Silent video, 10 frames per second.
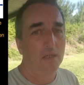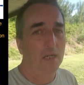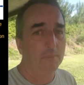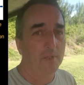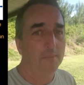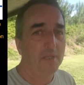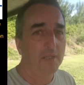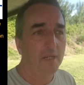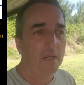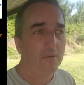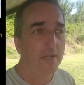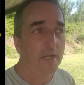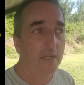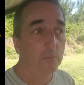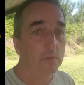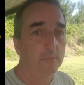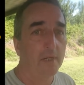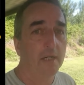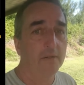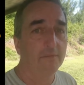I'm going to be there, and I will do
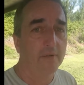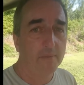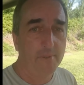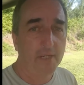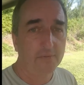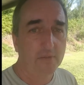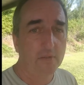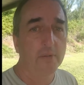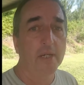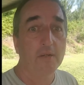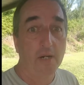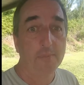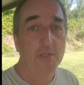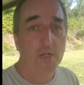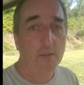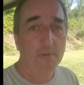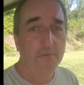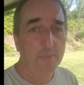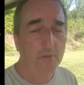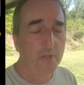my very best to do a crappy job
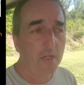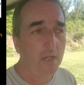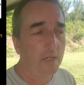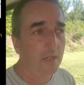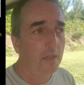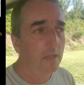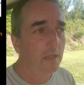of reporting on it